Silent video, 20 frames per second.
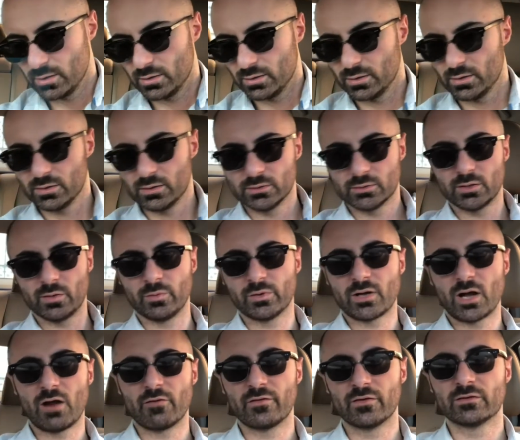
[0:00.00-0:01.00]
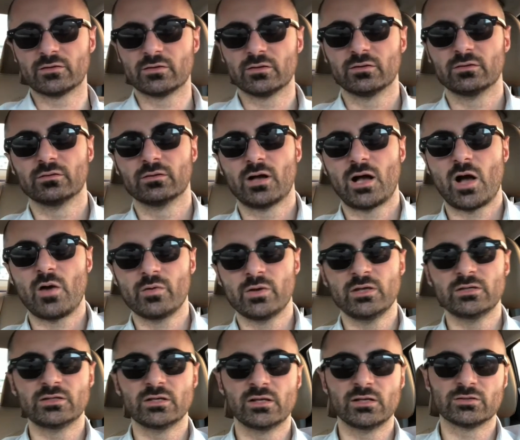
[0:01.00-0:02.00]
So we covered how
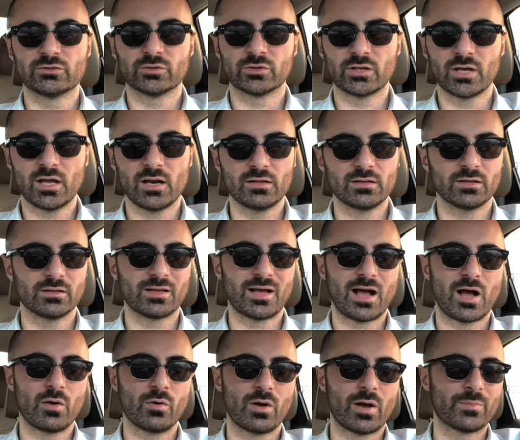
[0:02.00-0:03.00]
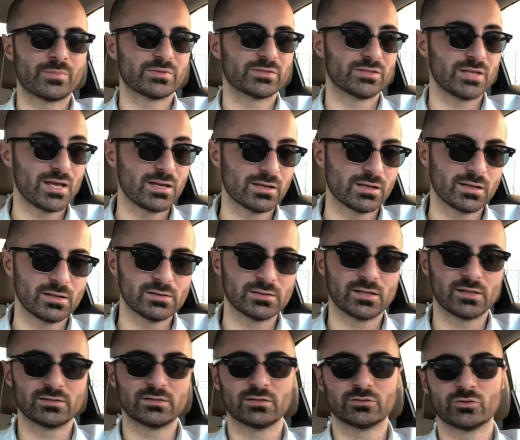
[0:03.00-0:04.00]
easy it is to get it and how upsetting it is
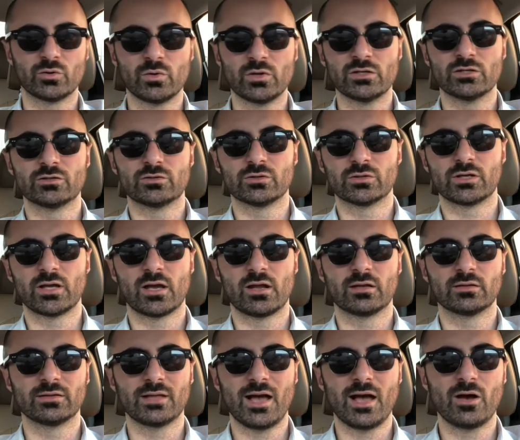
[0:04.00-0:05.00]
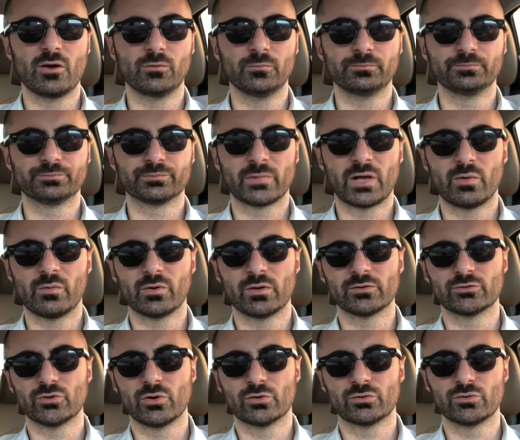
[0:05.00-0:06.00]
that it's so easy to get it. Now I want
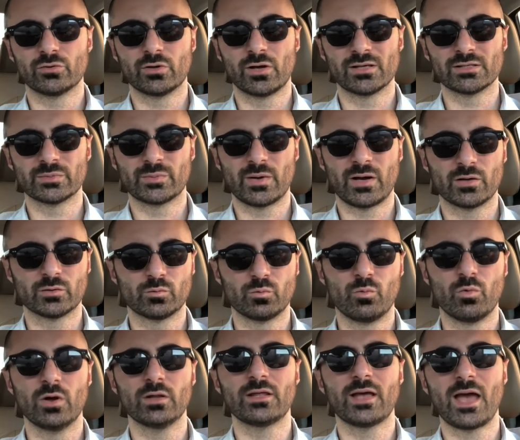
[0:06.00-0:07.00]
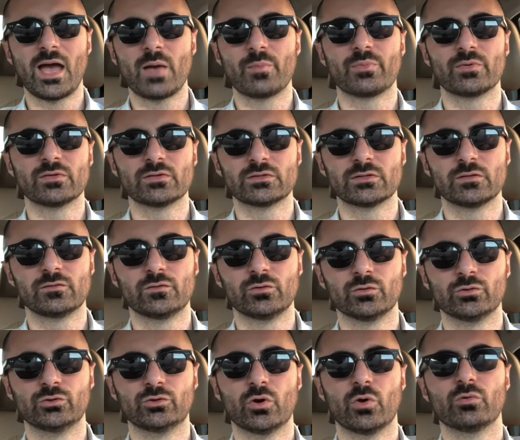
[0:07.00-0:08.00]
to talk to you guys about what happens if you
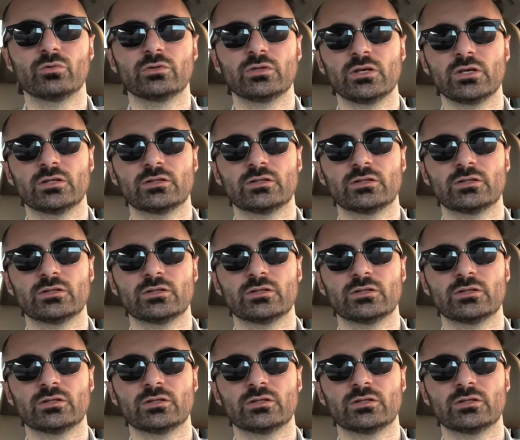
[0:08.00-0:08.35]
don't need